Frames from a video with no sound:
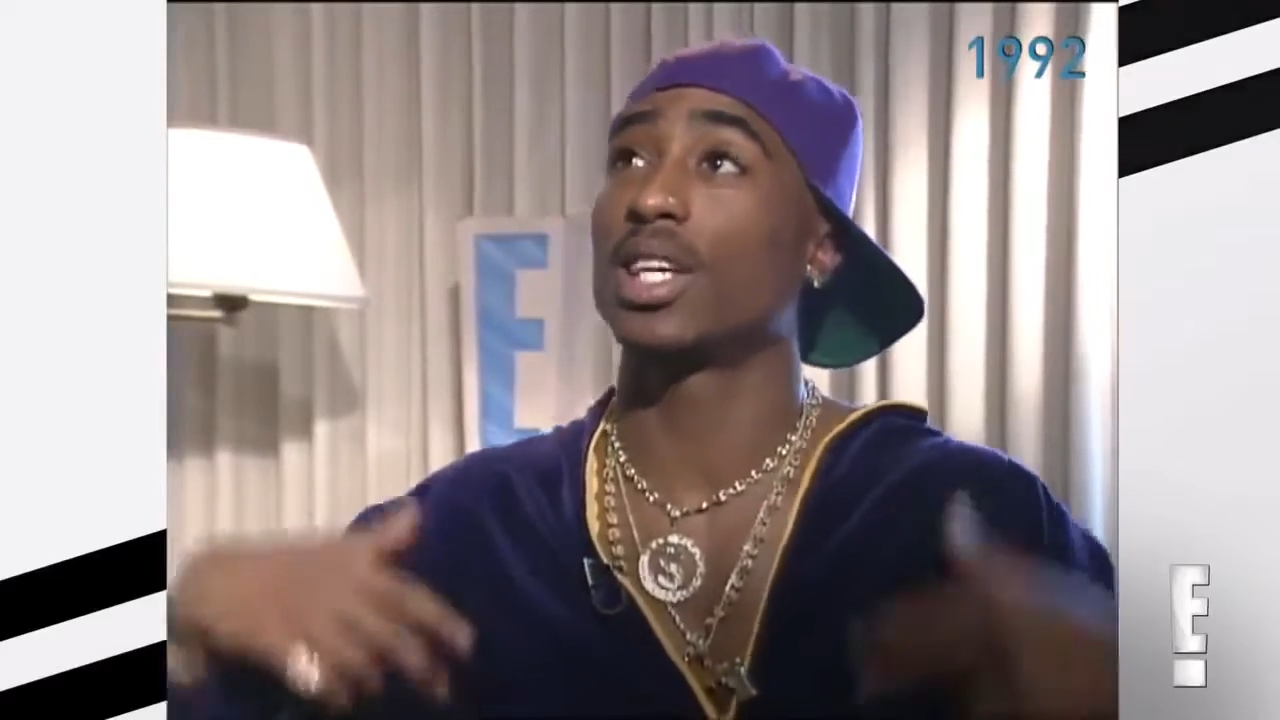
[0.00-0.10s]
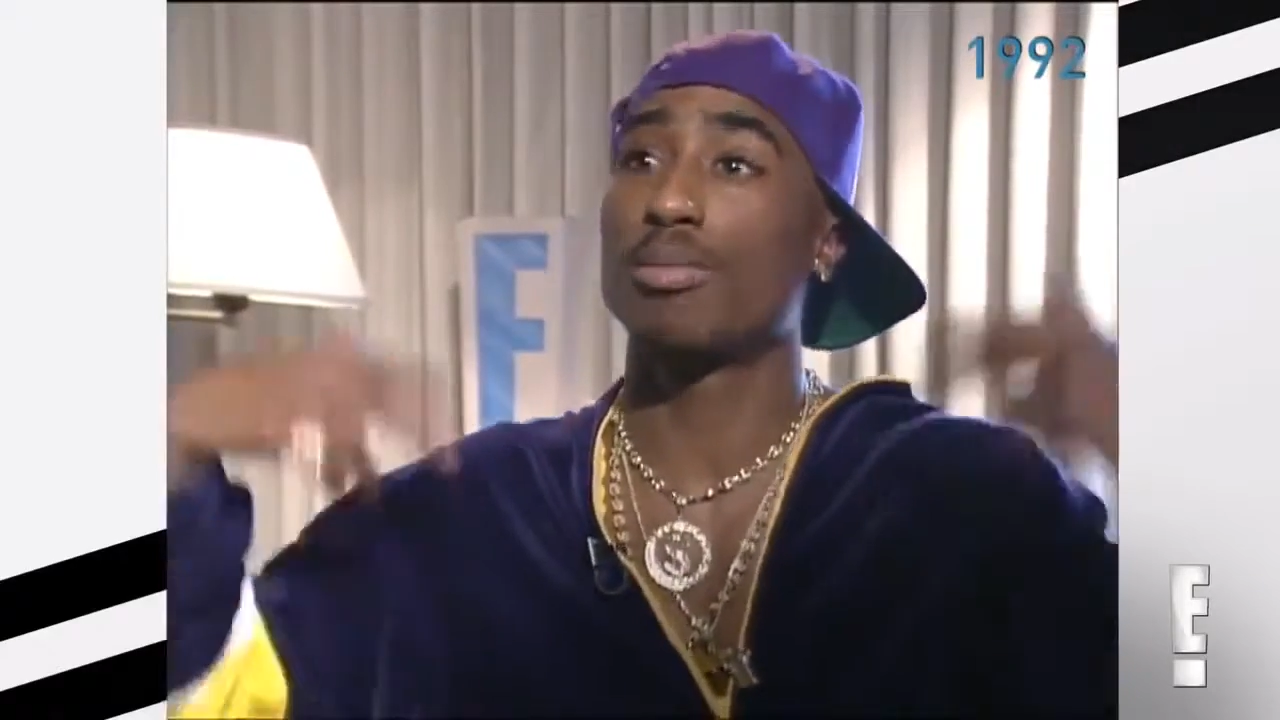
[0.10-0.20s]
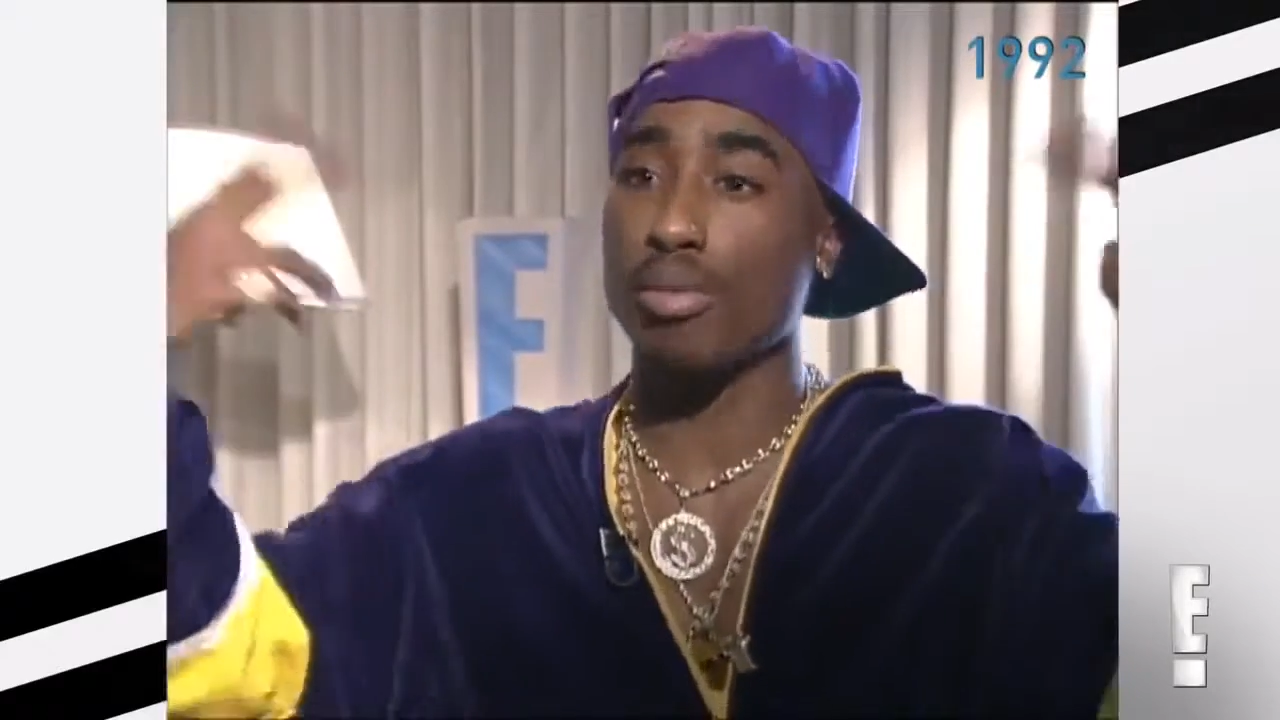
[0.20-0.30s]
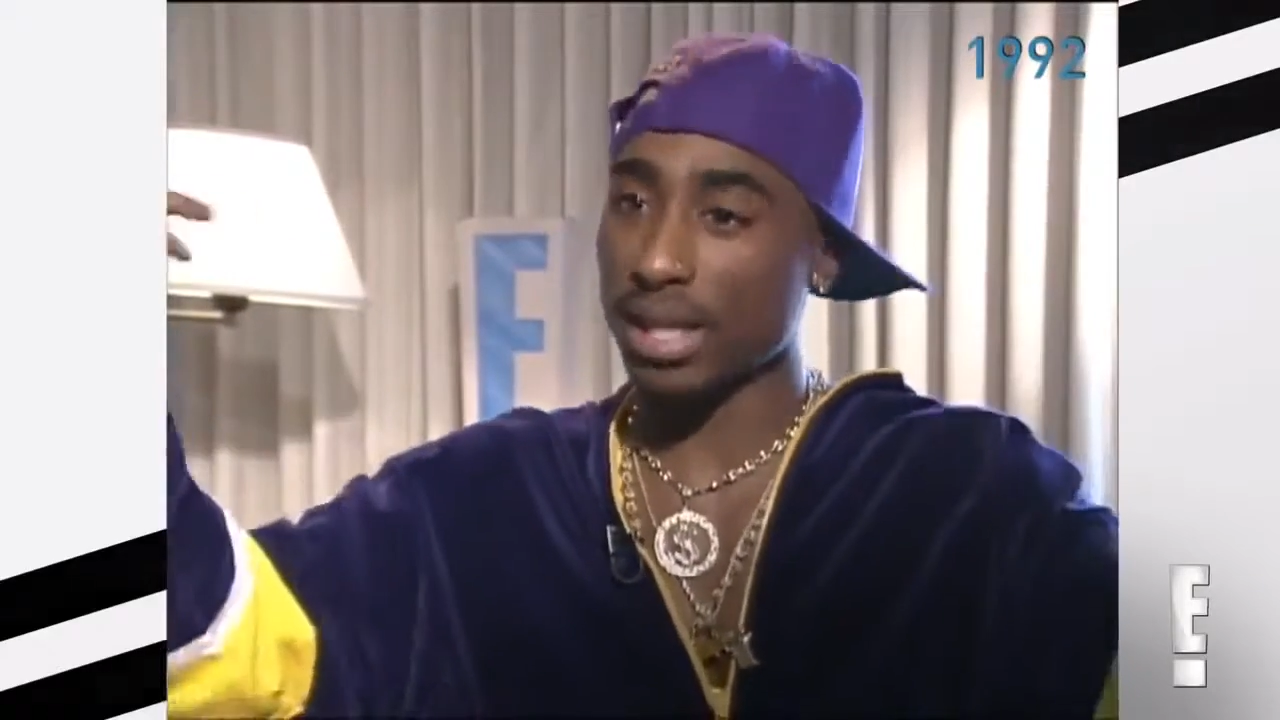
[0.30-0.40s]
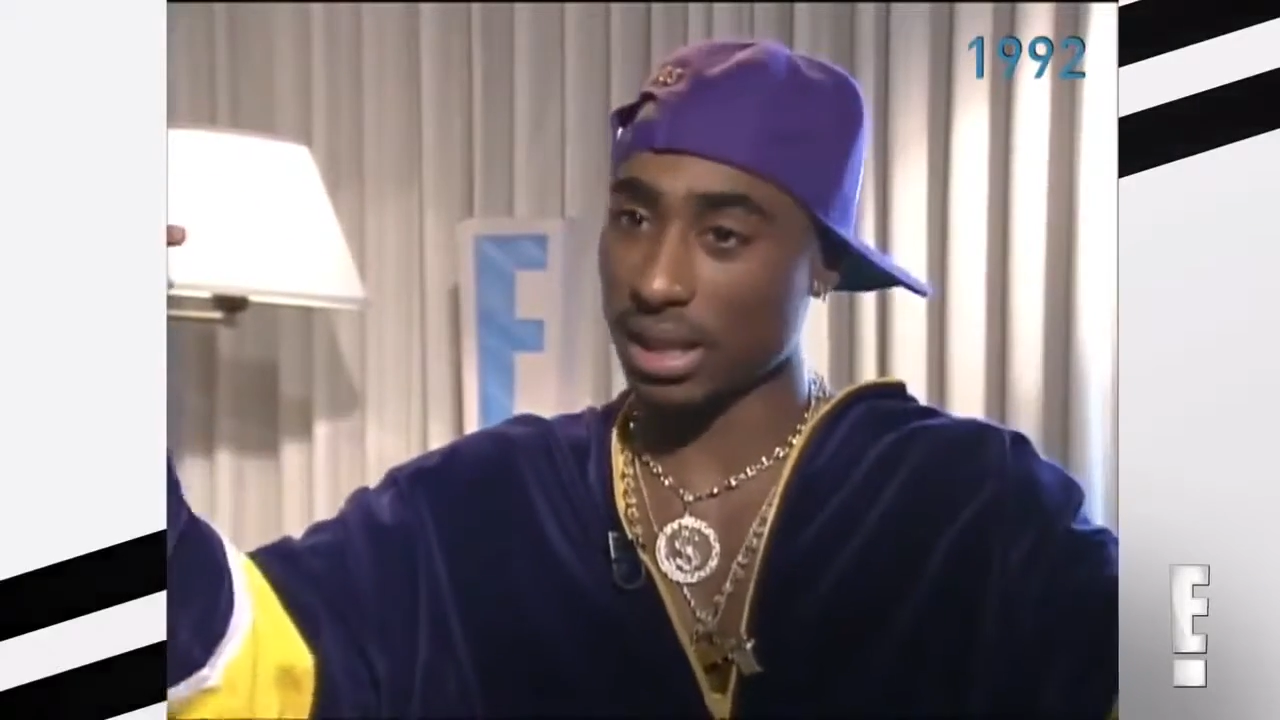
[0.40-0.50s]
the
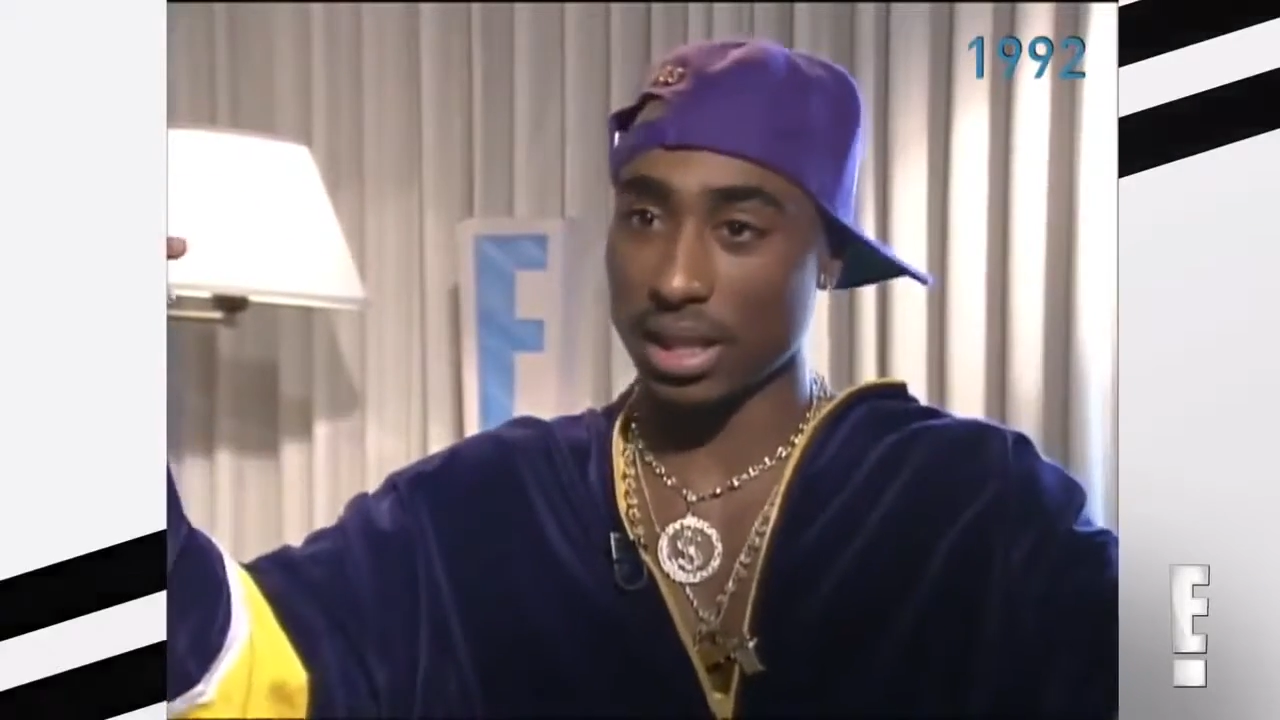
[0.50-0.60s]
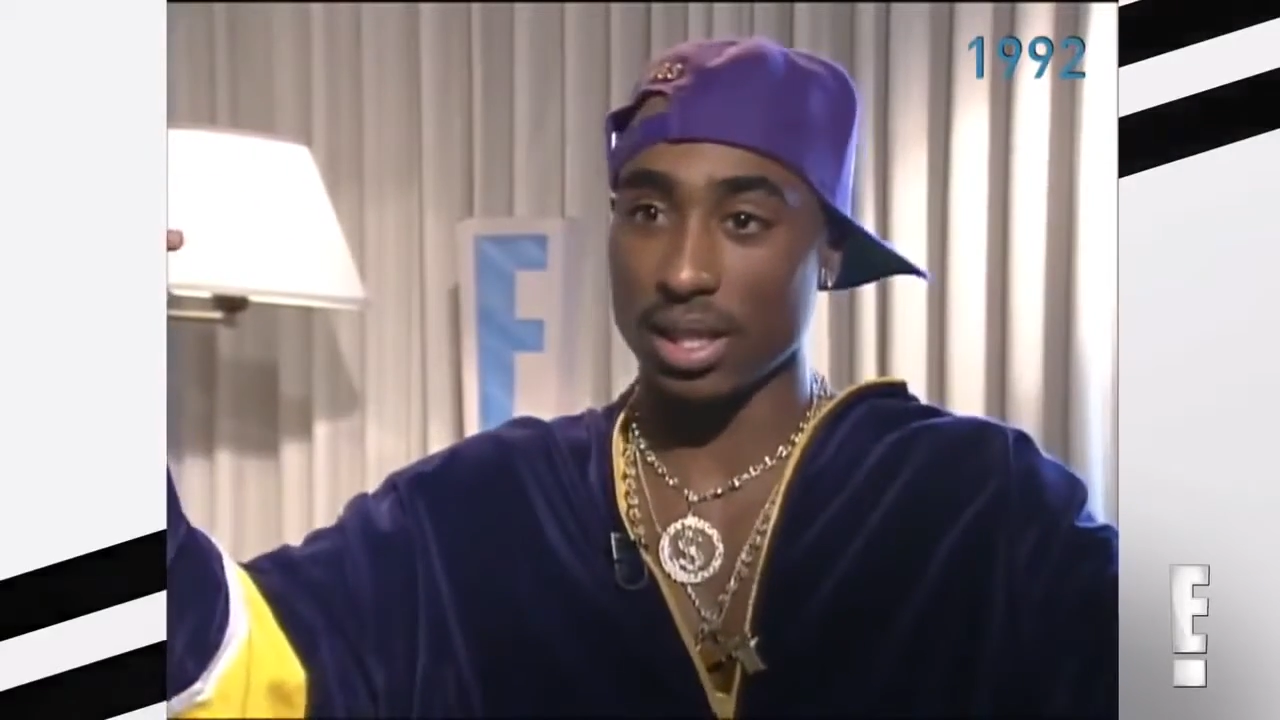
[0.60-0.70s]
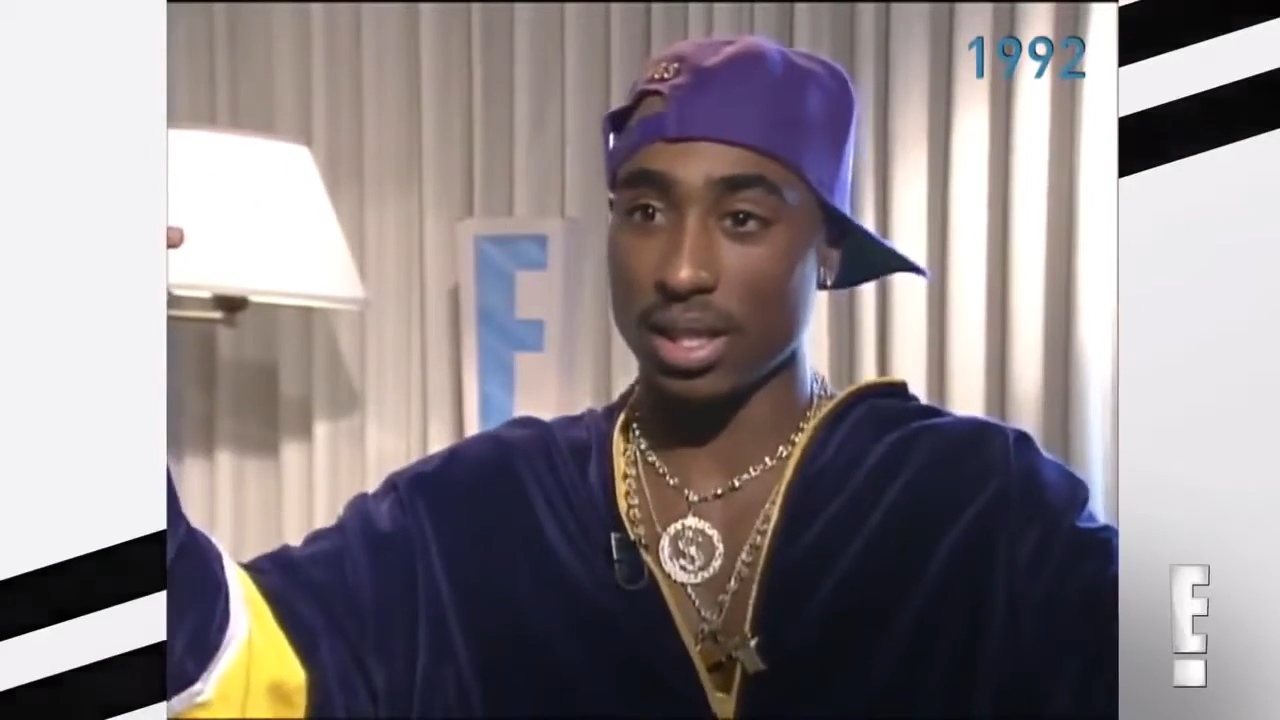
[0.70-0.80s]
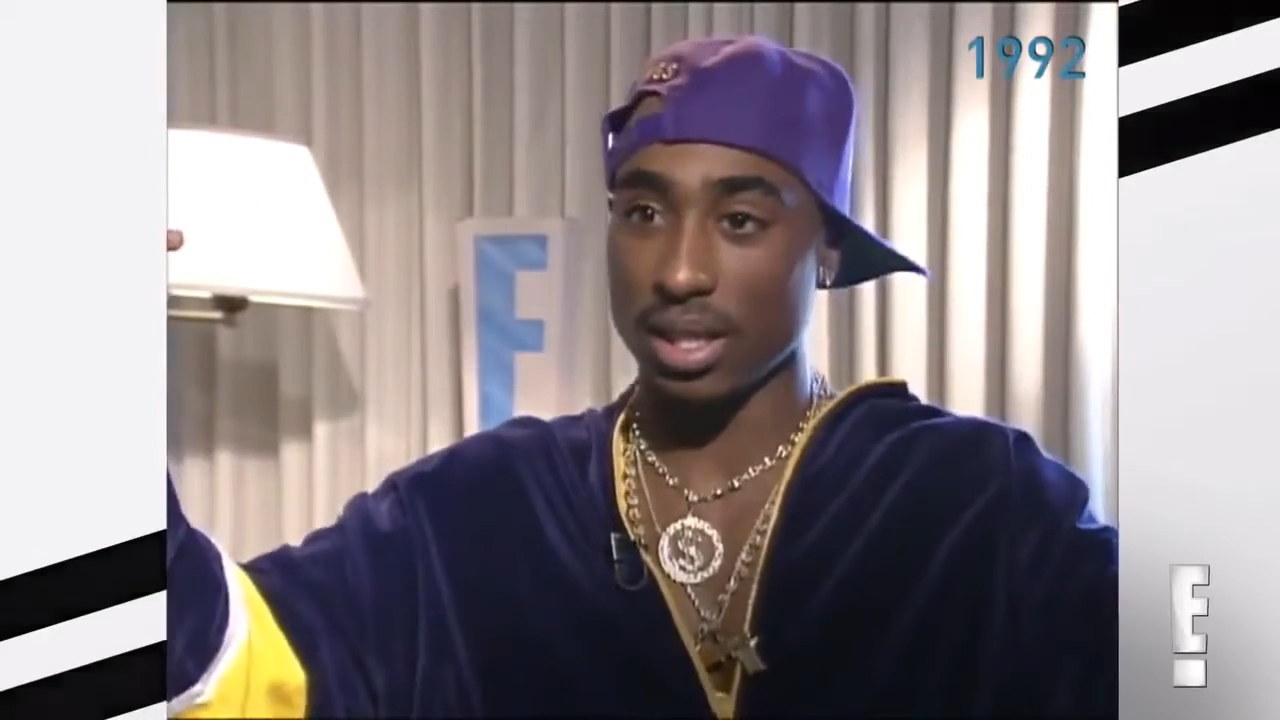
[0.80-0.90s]
oppressor.